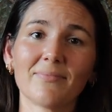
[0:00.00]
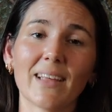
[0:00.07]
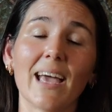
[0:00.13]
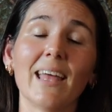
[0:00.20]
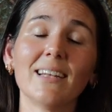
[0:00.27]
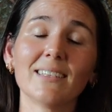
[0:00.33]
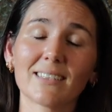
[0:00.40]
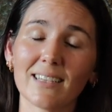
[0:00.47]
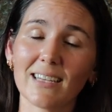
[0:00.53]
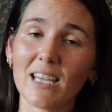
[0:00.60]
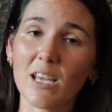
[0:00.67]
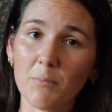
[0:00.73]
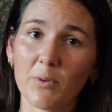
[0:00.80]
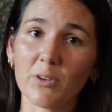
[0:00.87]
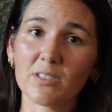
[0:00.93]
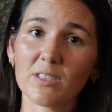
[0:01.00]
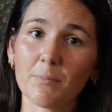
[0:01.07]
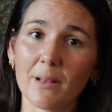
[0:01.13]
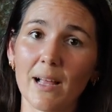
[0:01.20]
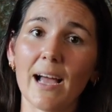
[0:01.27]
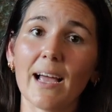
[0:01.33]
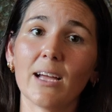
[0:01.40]
and it's gonna keep your
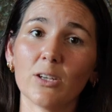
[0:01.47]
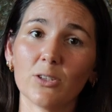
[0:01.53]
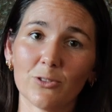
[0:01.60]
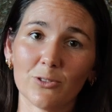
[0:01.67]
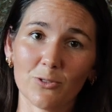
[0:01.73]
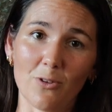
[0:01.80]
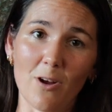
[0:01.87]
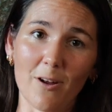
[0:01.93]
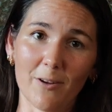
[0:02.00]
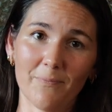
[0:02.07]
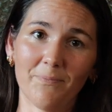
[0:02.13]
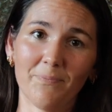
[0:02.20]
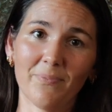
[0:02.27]
supply strong.